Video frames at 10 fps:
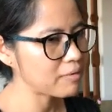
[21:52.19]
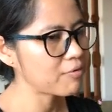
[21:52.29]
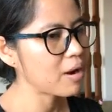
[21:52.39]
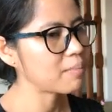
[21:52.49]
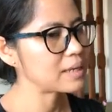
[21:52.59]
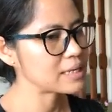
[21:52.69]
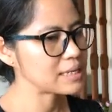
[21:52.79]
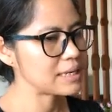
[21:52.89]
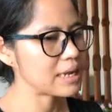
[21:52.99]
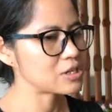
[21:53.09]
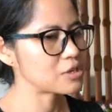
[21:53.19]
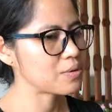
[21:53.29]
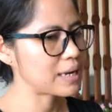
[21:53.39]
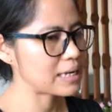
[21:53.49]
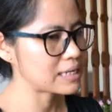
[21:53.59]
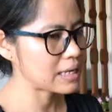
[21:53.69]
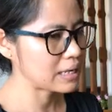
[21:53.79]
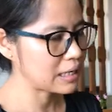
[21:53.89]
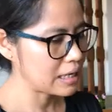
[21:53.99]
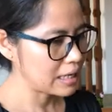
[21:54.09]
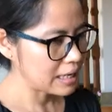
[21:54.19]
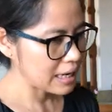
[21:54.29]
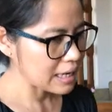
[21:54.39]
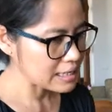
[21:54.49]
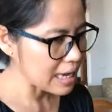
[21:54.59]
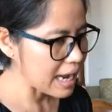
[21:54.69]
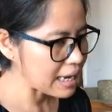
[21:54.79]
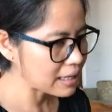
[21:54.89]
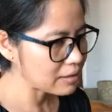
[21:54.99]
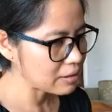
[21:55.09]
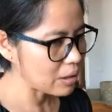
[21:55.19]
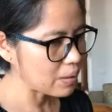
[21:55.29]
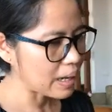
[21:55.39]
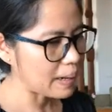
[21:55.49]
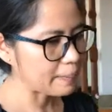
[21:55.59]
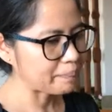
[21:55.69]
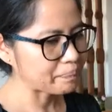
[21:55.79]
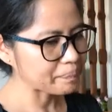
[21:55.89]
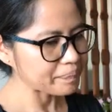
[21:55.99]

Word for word: from these industries and can take you know um,